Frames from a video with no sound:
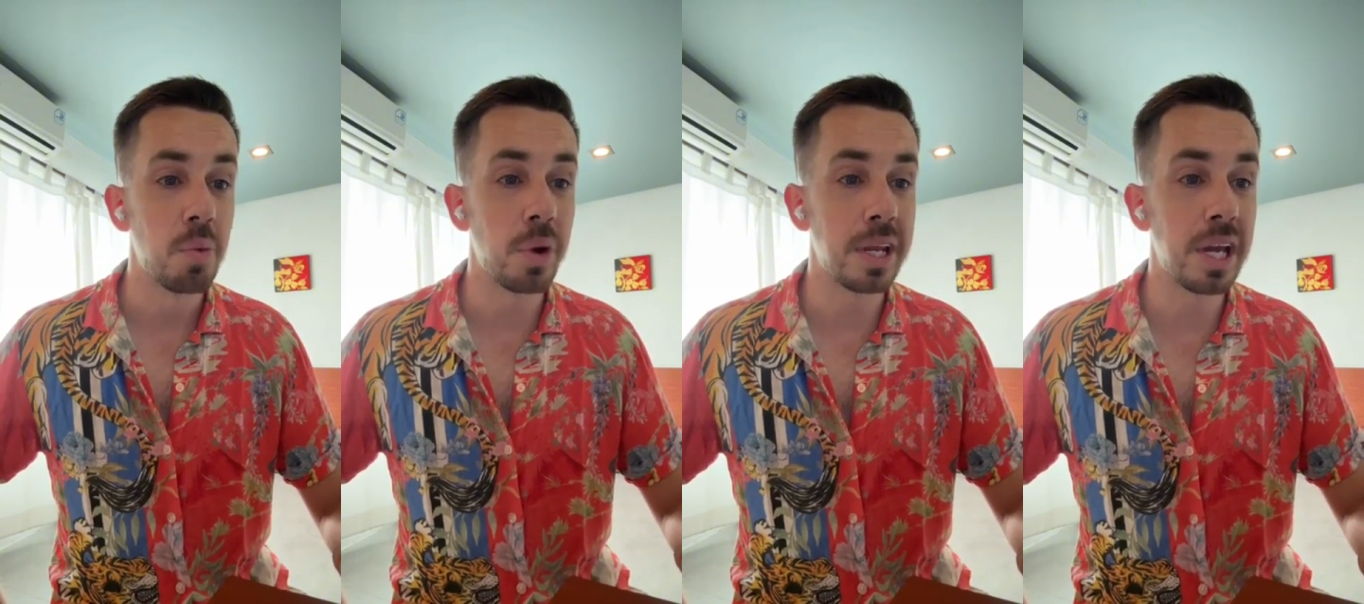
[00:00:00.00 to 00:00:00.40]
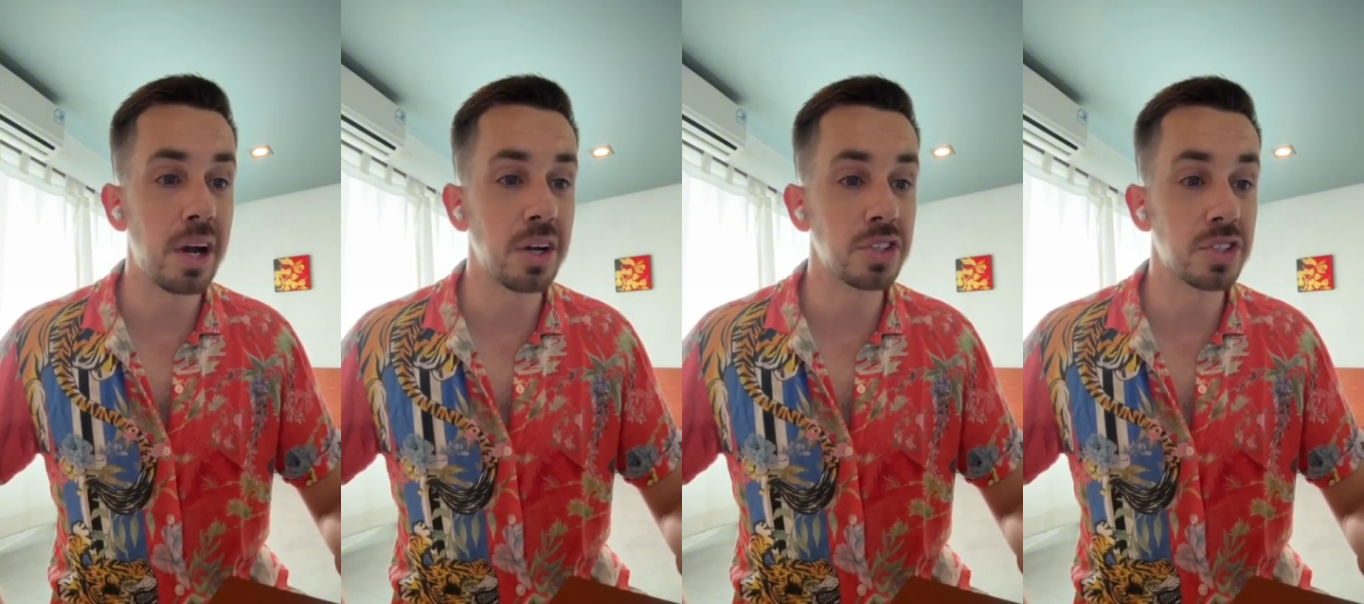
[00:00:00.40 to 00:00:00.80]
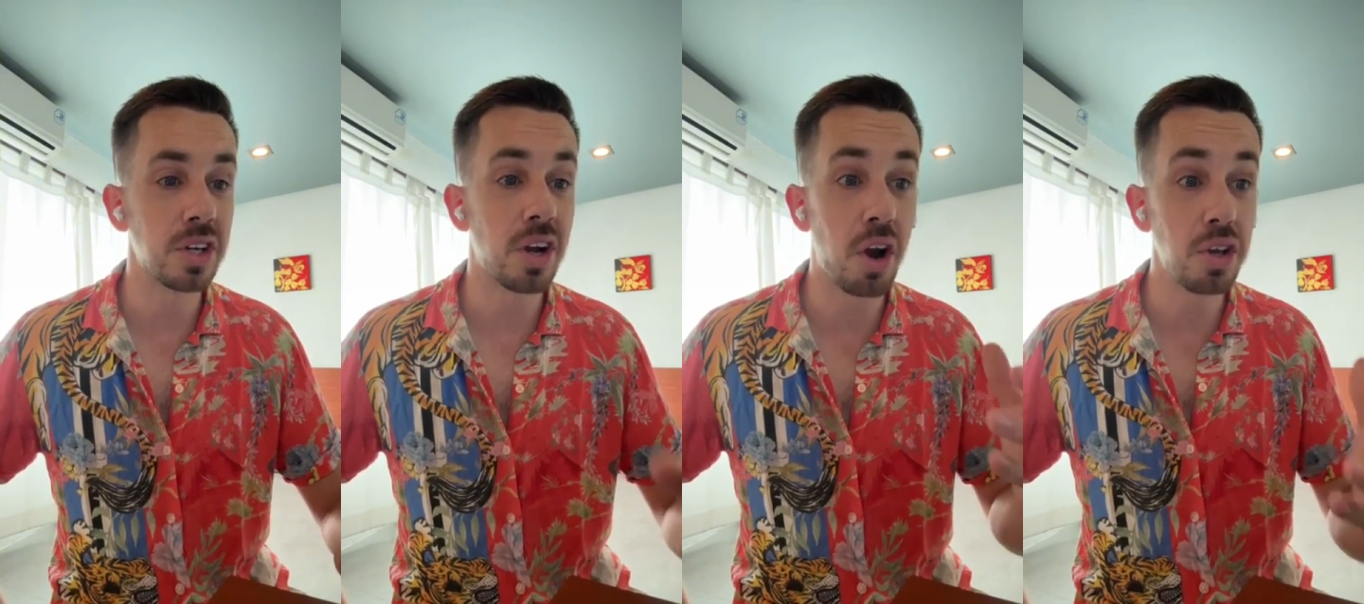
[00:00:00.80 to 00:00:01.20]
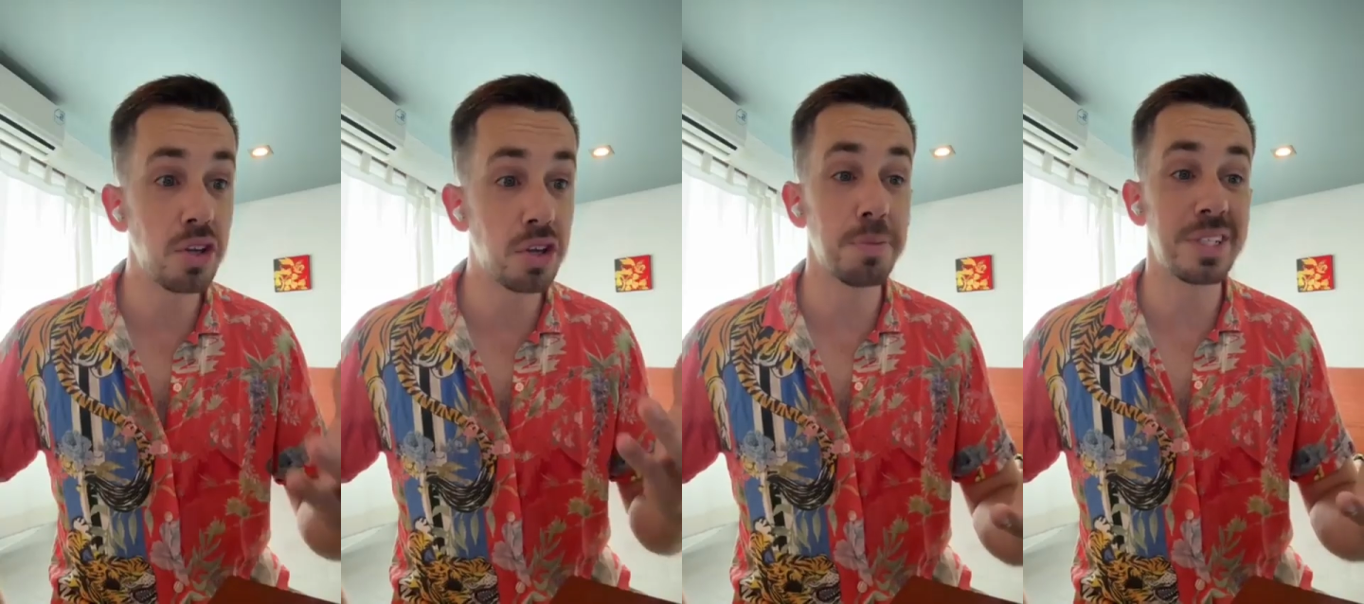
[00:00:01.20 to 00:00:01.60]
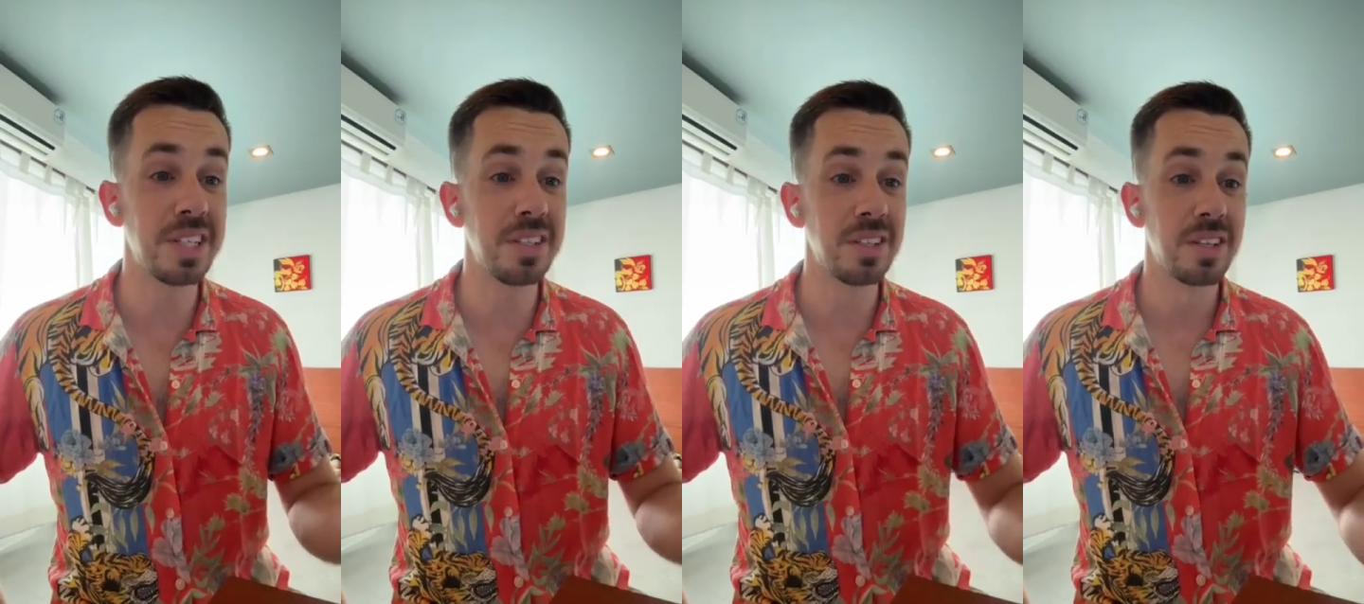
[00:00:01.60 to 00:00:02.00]
when he asked, "Are you
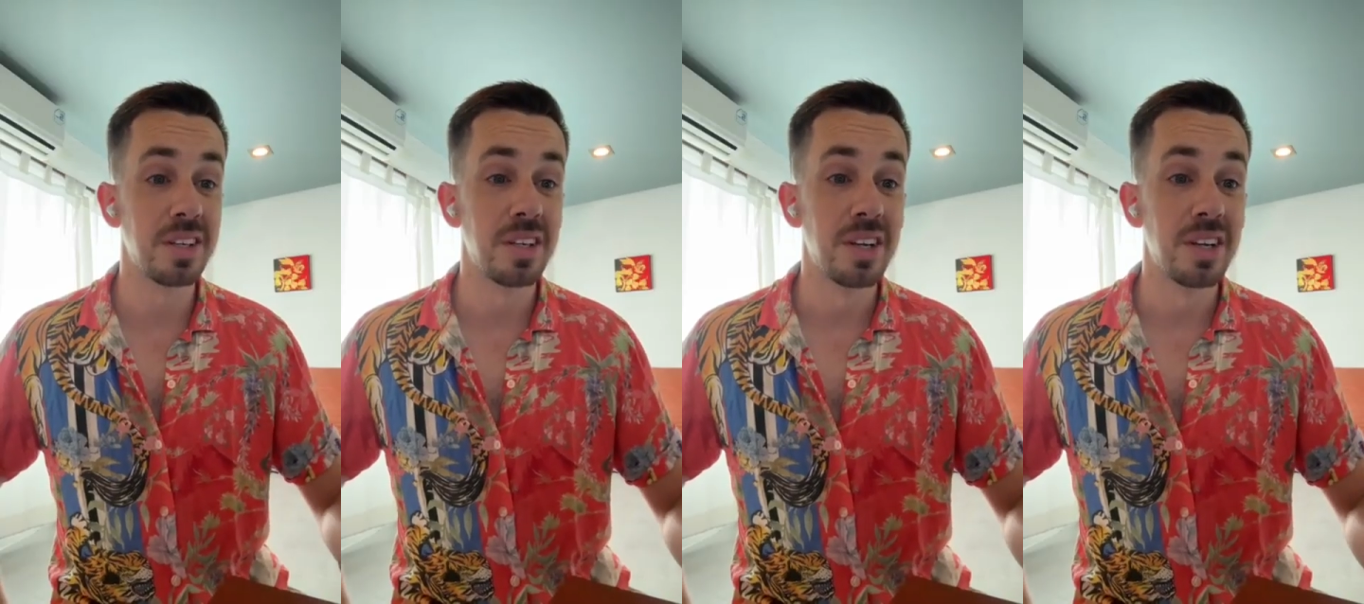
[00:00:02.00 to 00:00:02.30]
committed?"